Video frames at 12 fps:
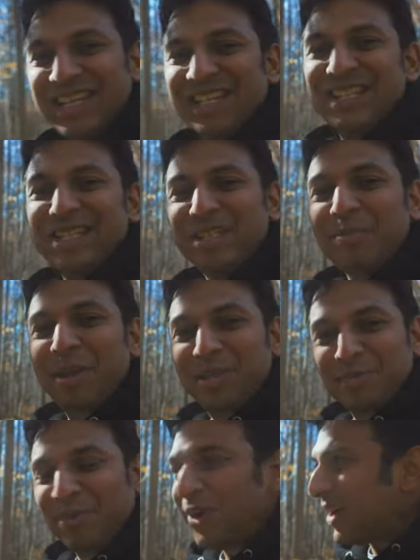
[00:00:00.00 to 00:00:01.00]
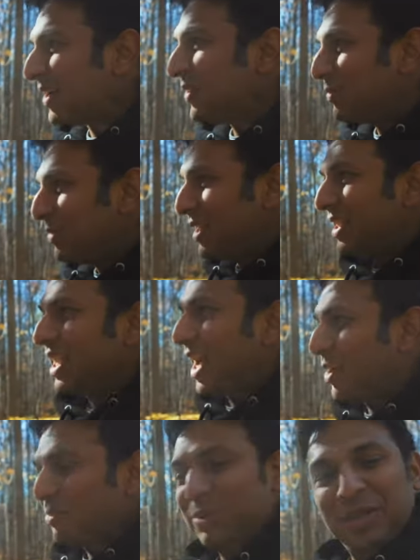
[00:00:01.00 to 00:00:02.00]
So this is the best part. You meet a
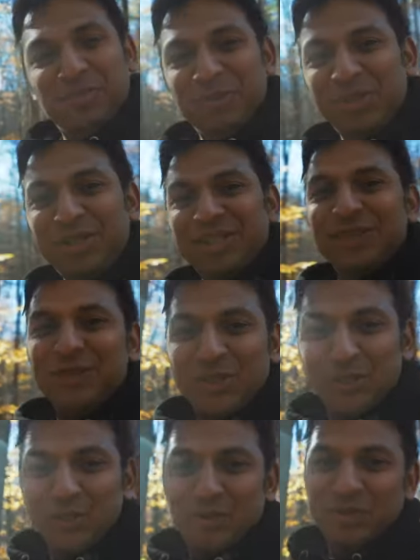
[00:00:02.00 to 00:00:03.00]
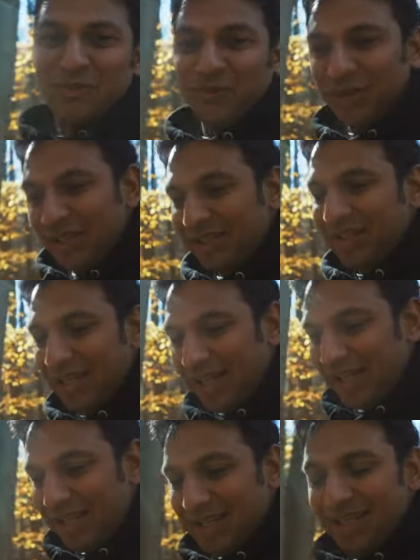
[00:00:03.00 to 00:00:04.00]
lot of people. It was so much fun,
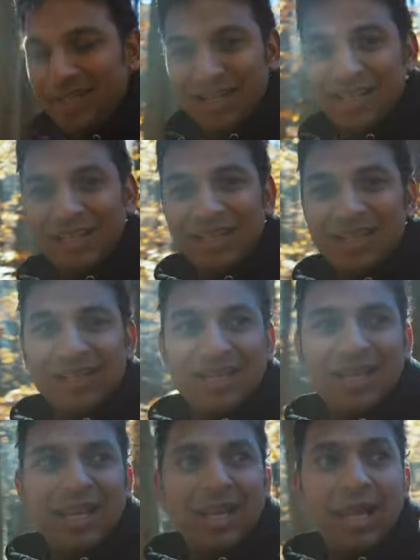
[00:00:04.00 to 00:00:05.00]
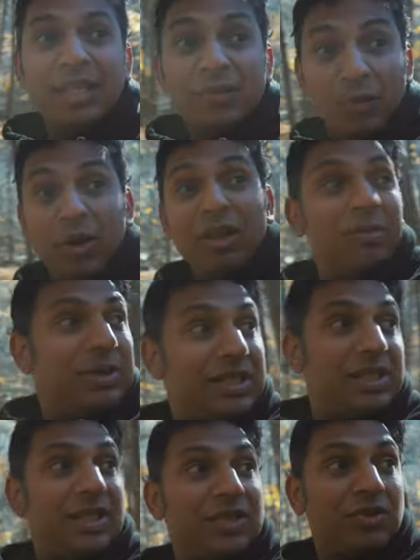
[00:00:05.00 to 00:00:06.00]
and it's one of the
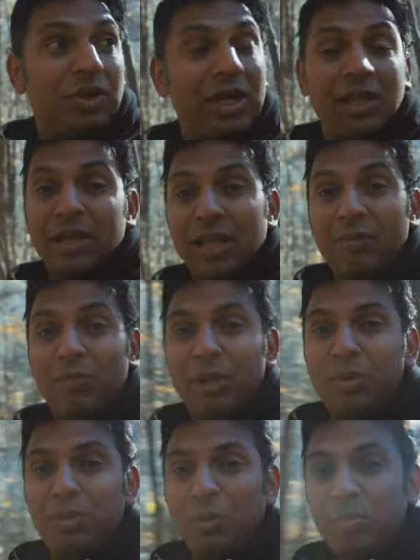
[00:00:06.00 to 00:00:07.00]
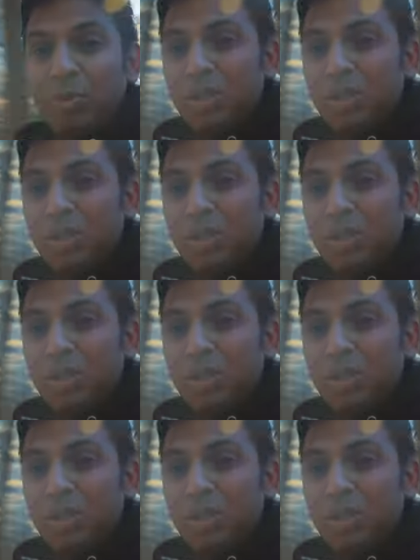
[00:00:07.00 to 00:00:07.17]
busiest trail that we we've